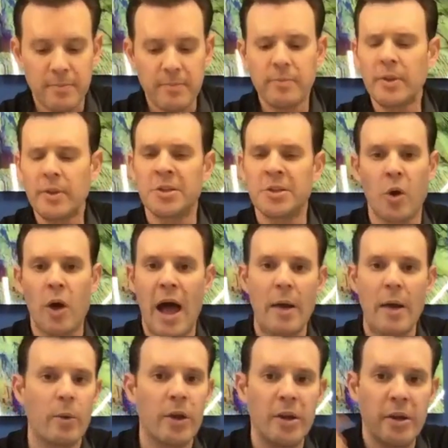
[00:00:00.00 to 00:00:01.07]
So I
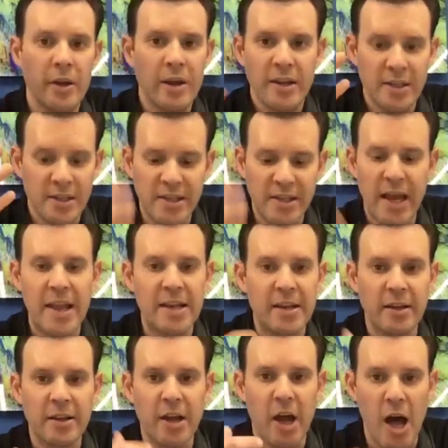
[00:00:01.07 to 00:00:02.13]
would send
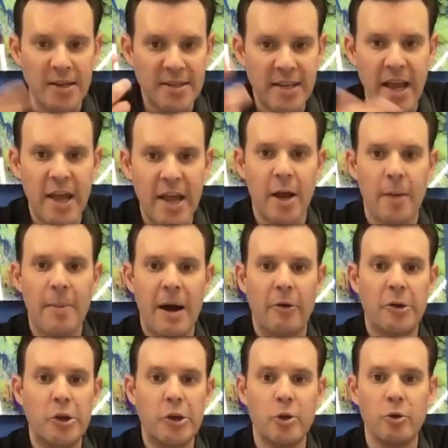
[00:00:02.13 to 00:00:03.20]
content about
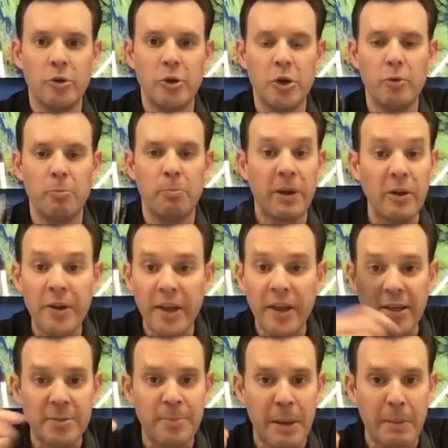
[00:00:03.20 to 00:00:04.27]
new buildings
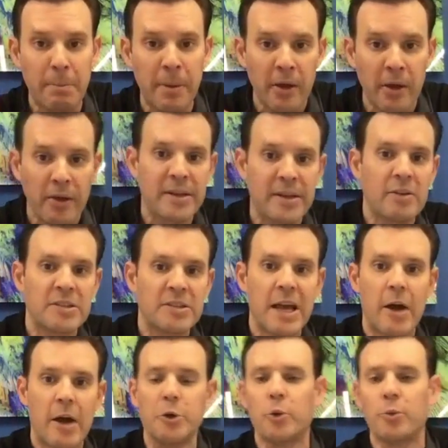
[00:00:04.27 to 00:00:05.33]
being built in downtown,
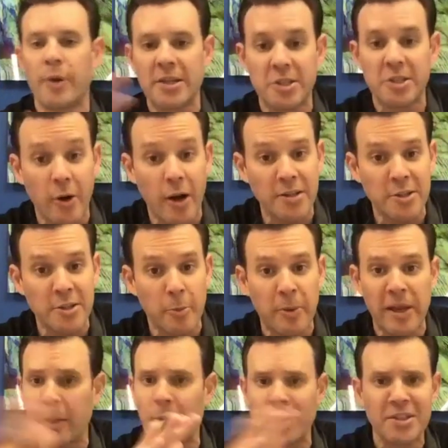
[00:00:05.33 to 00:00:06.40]
new restaurants opening.
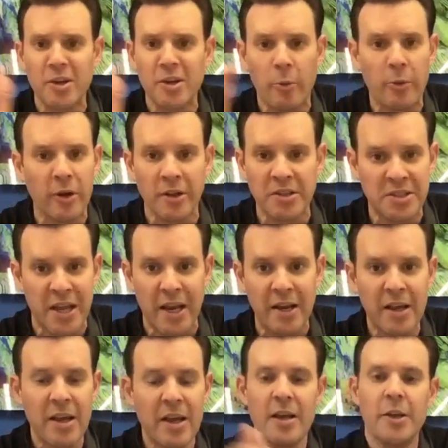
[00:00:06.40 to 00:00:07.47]
It wasn't all real estate.
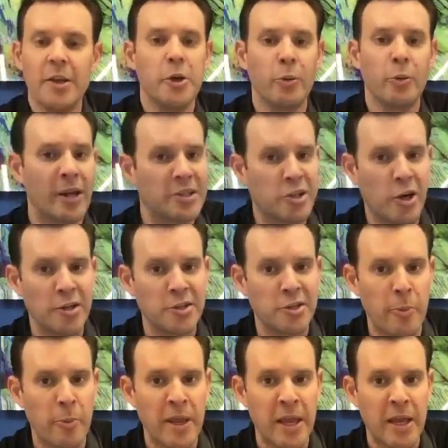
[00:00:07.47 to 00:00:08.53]
New restaurants
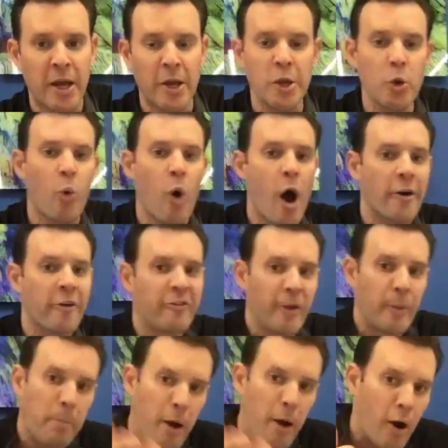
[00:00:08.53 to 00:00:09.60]
opening, a new waterfront
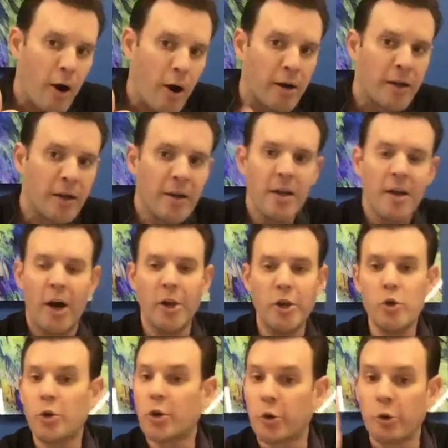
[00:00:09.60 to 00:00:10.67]
park, a new
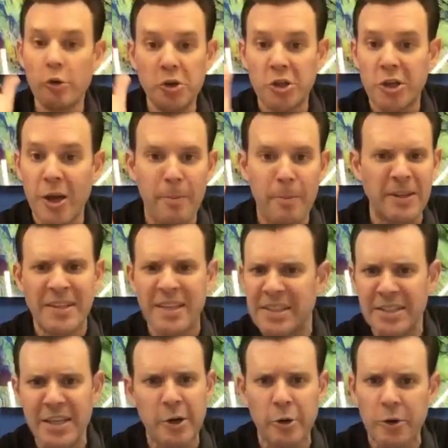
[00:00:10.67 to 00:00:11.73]
cruise ship, a Disney
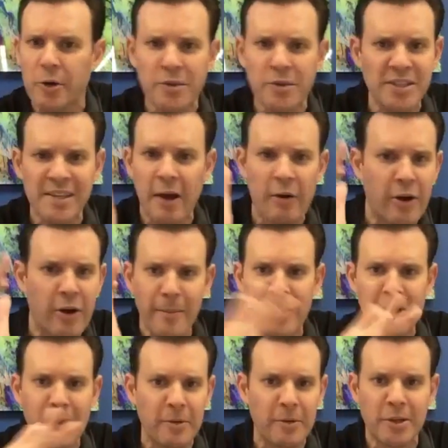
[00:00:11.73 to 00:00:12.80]
cruise is now coming
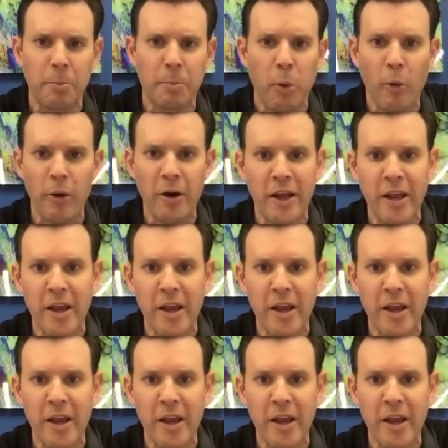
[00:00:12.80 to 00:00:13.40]
to port here.